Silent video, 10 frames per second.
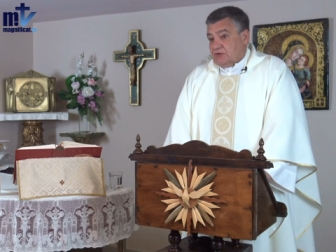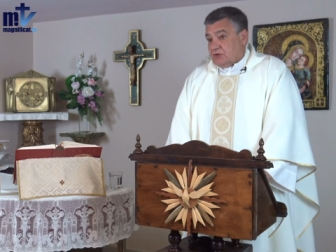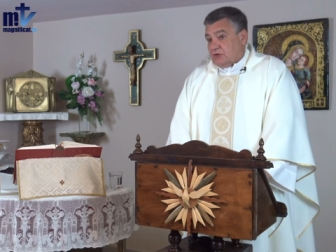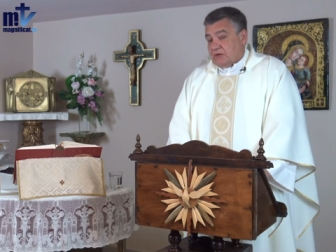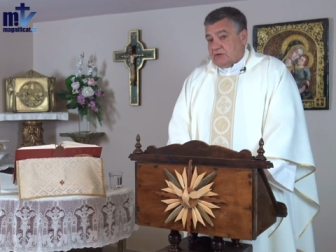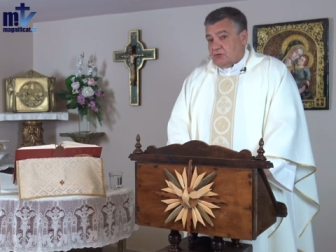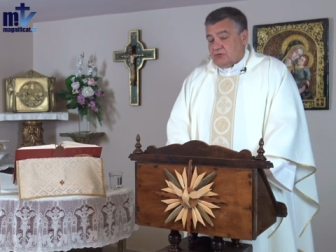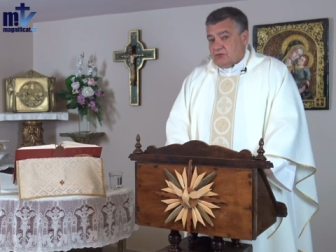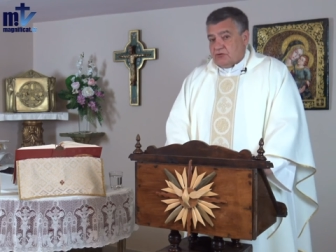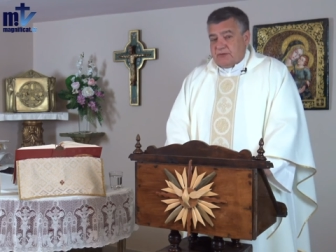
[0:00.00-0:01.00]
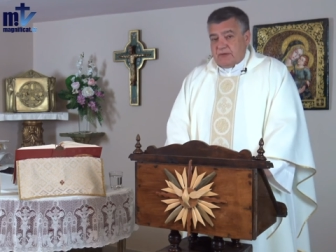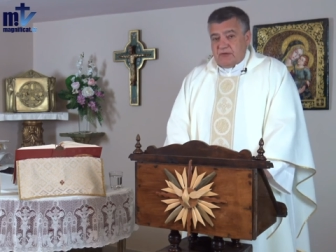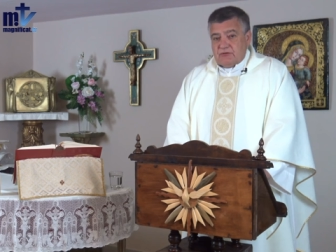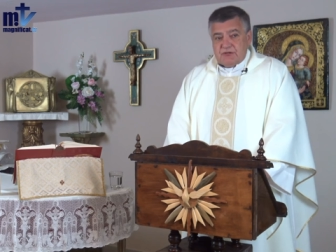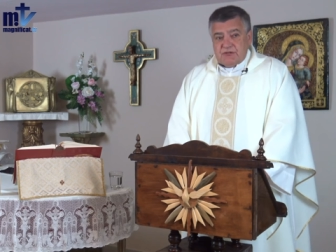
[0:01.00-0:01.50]
I believe that all the
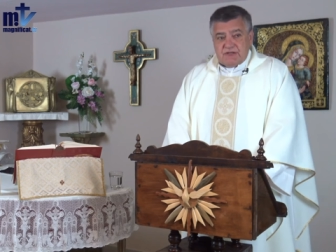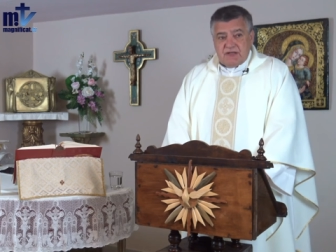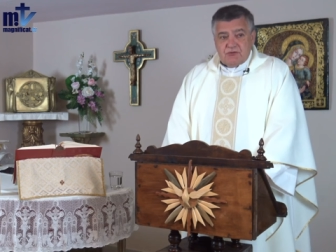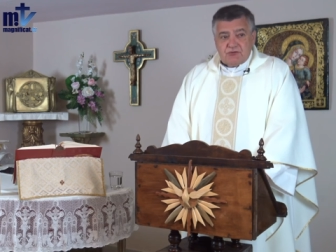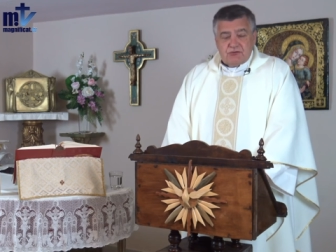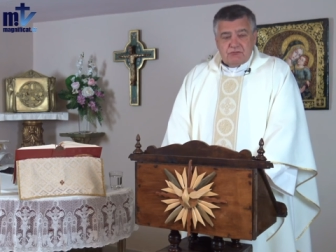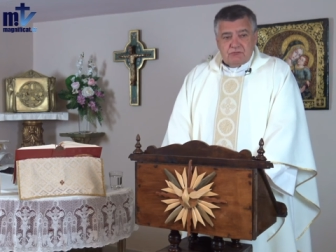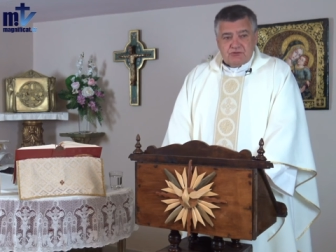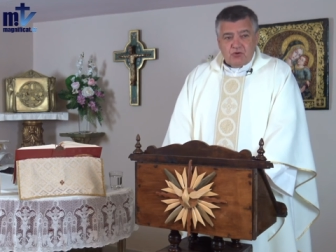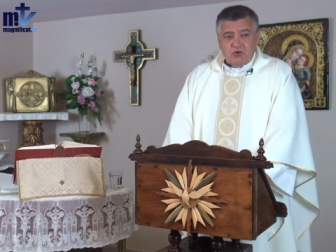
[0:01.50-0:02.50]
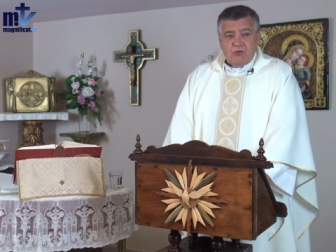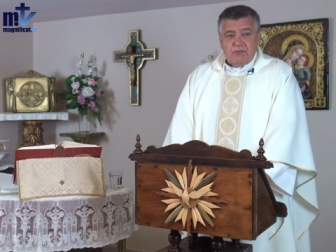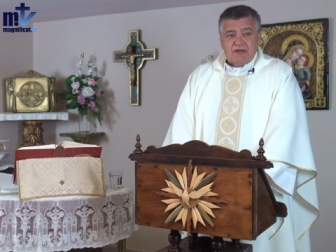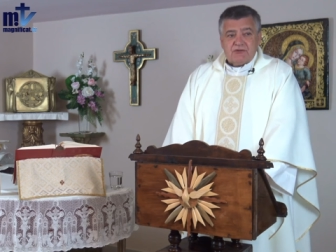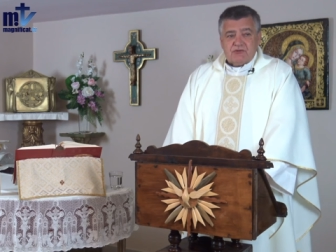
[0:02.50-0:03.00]
early Christians are
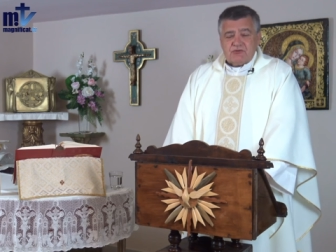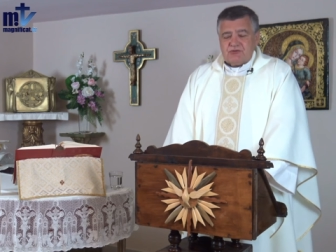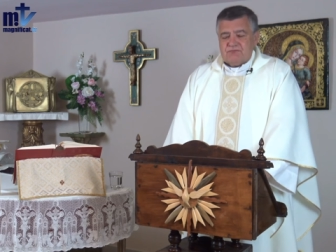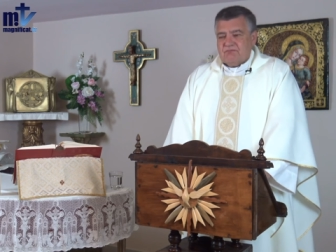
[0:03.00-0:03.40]
converted.